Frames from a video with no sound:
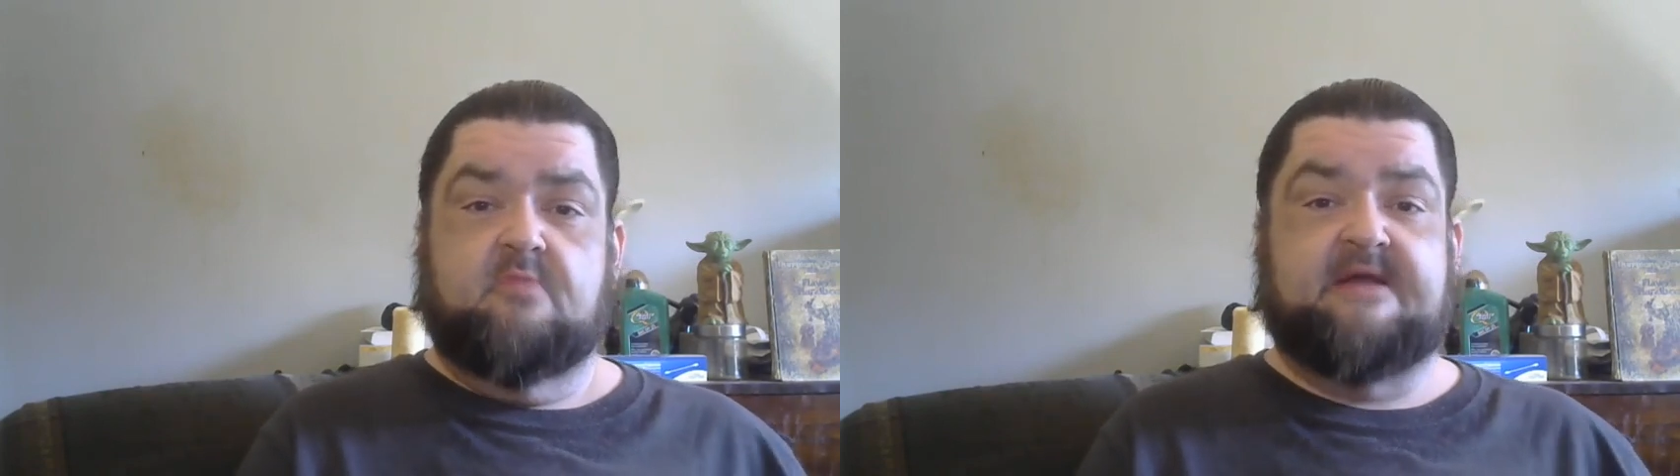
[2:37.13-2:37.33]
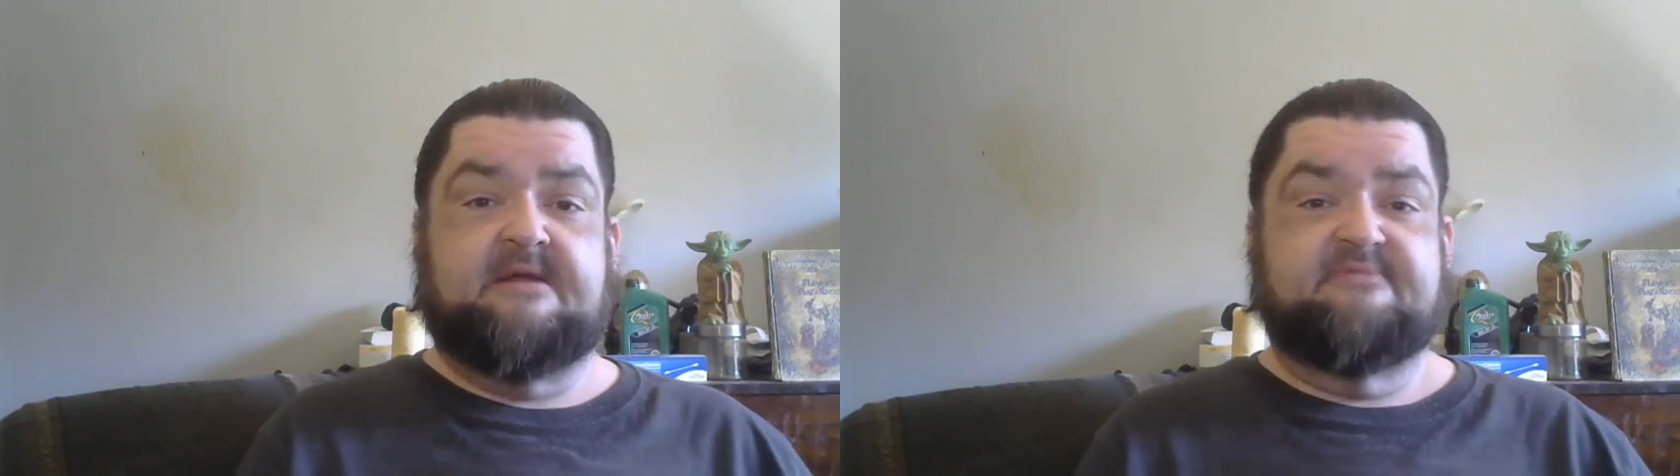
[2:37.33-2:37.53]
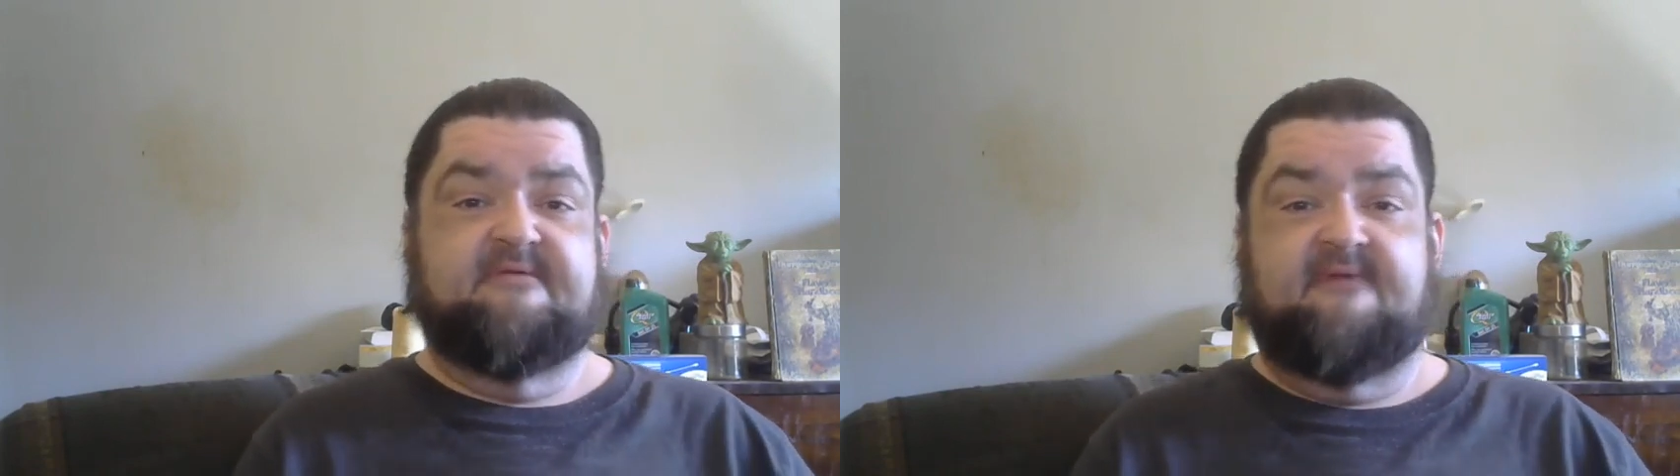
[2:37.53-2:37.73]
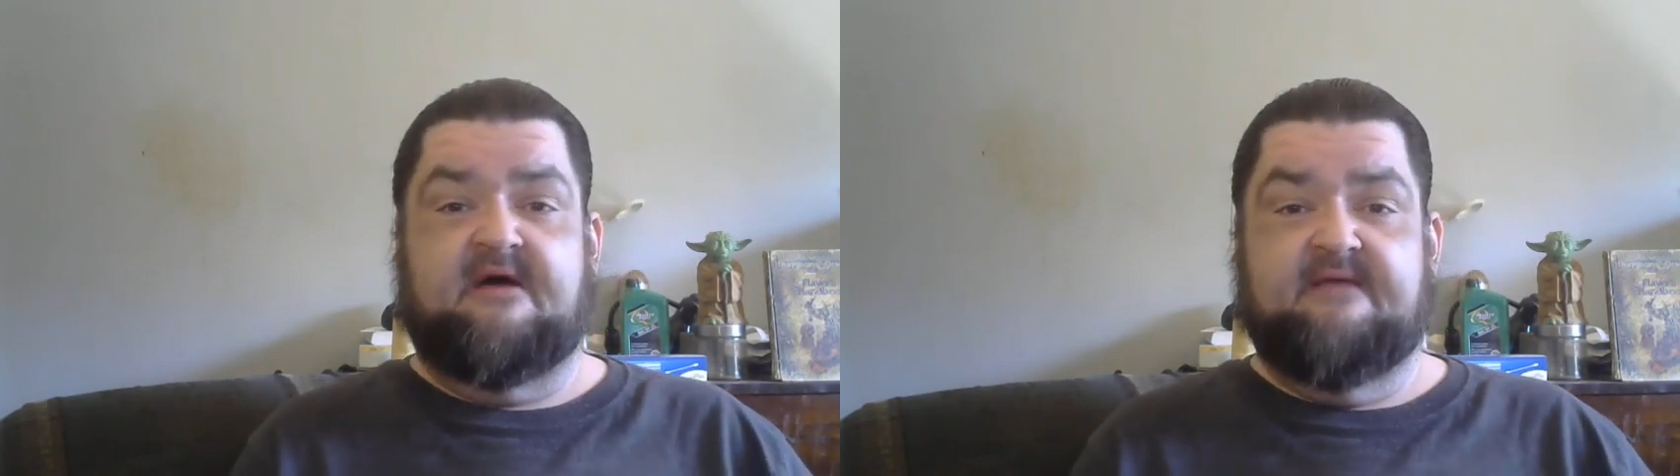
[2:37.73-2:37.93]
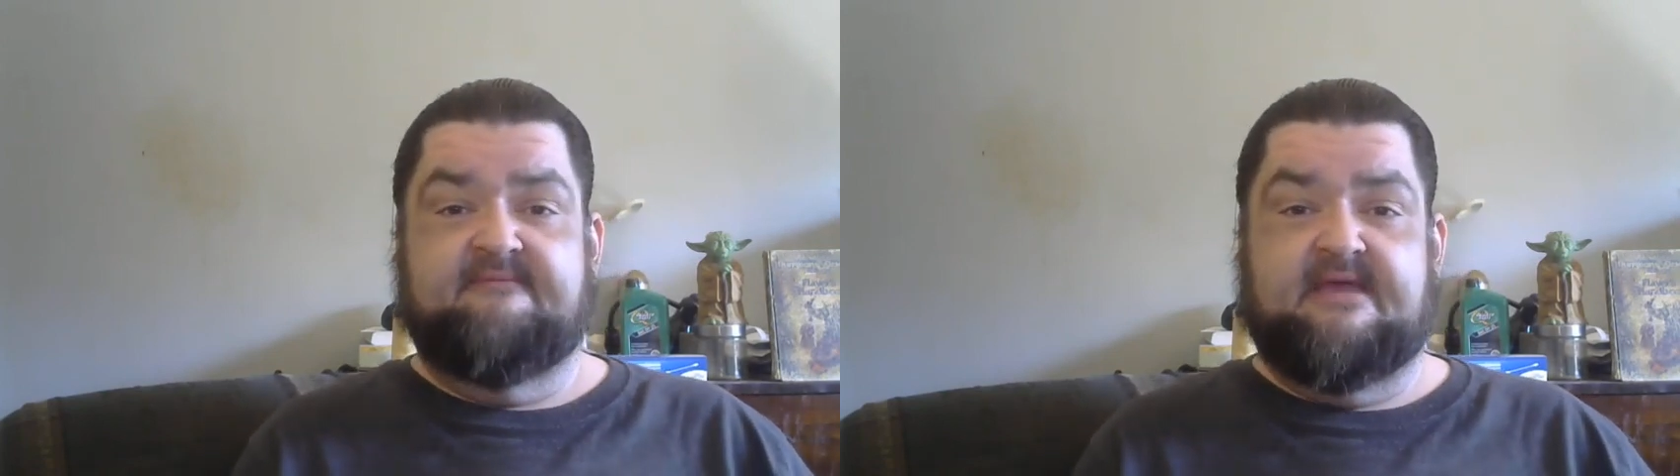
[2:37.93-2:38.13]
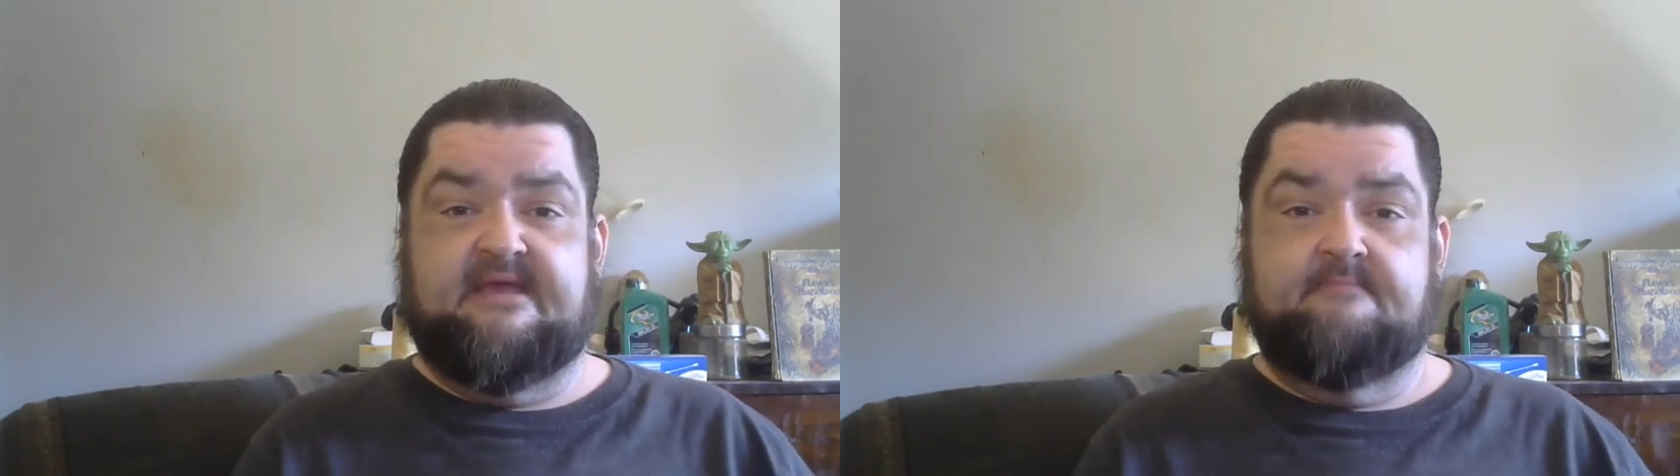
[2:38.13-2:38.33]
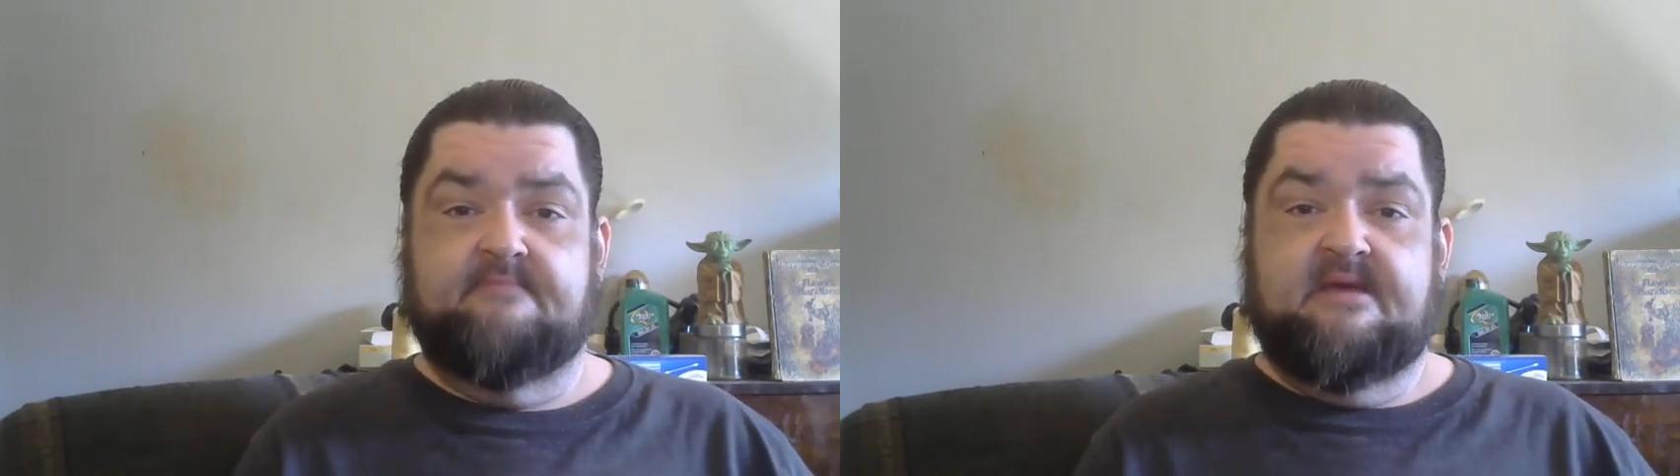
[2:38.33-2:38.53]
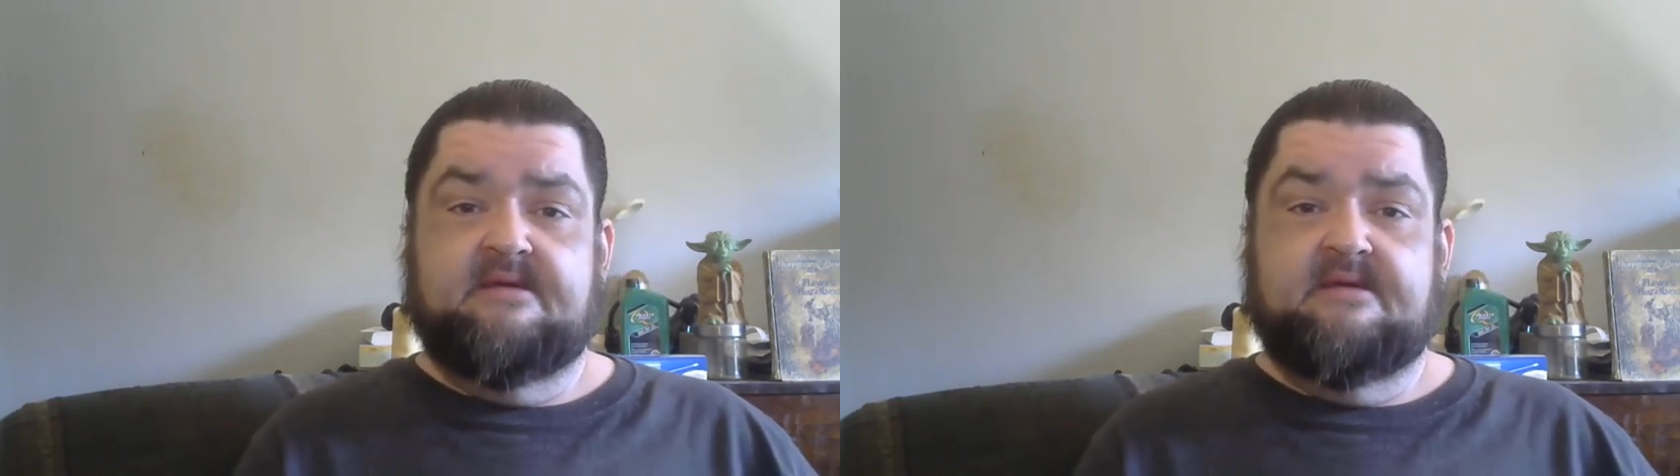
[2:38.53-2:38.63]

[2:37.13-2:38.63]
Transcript: right up to 5e.